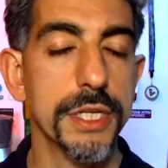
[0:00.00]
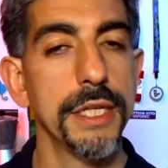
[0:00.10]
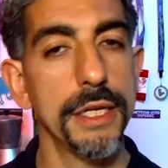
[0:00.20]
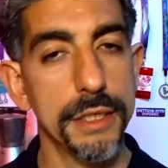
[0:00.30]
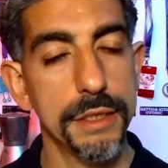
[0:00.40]
and
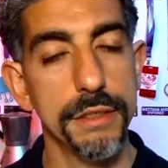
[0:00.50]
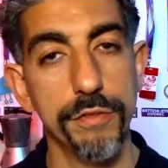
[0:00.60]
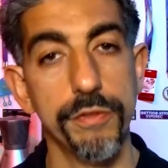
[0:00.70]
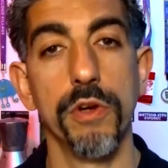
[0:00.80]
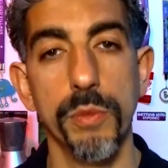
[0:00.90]
then the
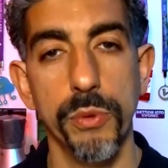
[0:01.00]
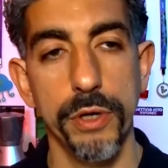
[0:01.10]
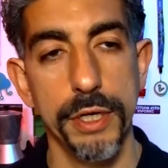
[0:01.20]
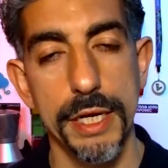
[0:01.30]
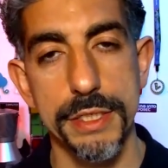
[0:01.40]
full
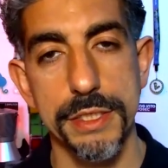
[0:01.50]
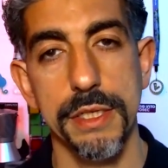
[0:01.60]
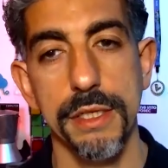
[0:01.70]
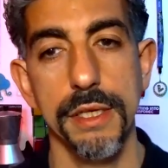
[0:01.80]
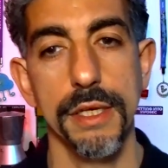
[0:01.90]
report as the,